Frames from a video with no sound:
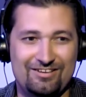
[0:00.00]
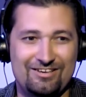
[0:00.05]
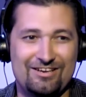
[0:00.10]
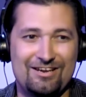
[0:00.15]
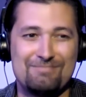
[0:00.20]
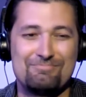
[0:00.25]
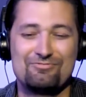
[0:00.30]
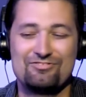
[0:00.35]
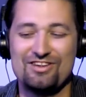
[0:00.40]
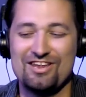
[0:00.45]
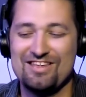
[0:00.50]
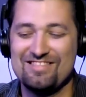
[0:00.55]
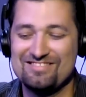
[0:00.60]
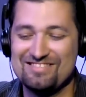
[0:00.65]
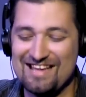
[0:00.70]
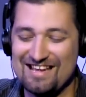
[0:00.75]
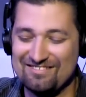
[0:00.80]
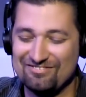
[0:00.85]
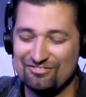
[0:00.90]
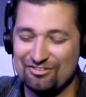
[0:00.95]
of and I'm saying
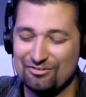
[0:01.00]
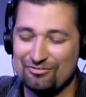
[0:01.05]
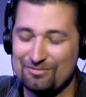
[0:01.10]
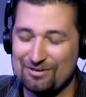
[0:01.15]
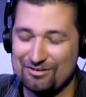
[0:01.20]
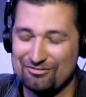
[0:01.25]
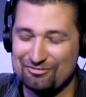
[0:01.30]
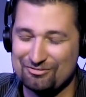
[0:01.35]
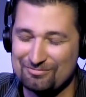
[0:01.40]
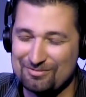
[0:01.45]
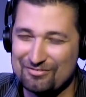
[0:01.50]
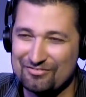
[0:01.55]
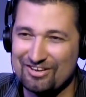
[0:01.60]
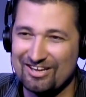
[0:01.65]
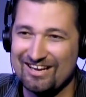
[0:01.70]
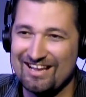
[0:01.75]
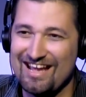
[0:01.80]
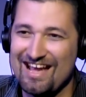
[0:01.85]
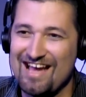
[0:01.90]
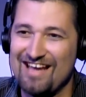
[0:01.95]
that's the question we've
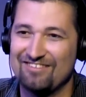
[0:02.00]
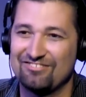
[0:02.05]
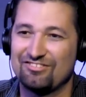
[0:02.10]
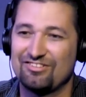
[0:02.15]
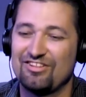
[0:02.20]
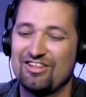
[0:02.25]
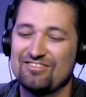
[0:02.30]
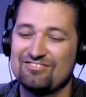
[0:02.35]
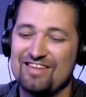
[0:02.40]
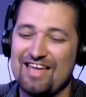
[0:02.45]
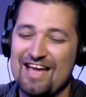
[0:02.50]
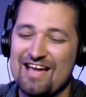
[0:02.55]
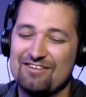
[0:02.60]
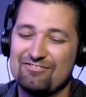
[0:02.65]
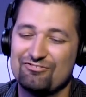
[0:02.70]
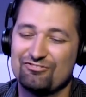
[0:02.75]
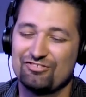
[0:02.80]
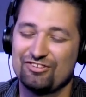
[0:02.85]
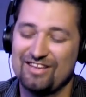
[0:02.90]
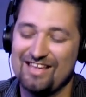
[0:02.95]
got to ask. Let's
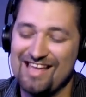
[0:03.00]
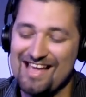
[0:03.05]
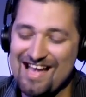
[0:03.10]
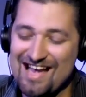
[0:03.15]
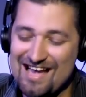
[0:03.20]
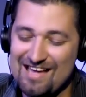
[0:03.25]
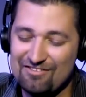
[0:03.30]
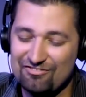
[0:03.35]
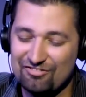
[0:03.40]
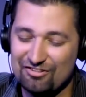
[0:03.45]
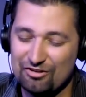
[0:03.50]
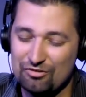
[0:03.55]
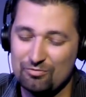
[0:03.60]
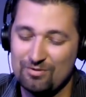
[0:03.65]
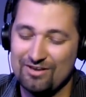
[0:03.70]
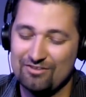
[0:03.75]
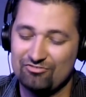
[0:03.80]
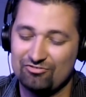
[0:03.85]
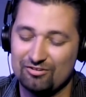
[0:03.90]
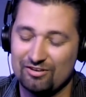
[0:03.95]
actually yeah. ask the
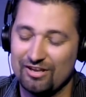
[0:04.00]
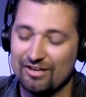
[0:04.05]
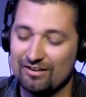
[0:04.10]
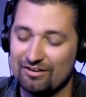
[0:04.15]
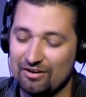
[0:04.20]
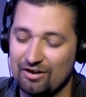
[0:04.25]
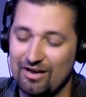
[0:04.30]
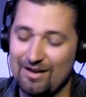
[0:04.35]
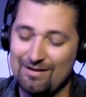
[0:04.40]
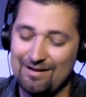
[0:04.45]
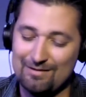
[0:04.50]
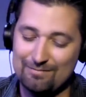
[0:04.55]
question. Like you know,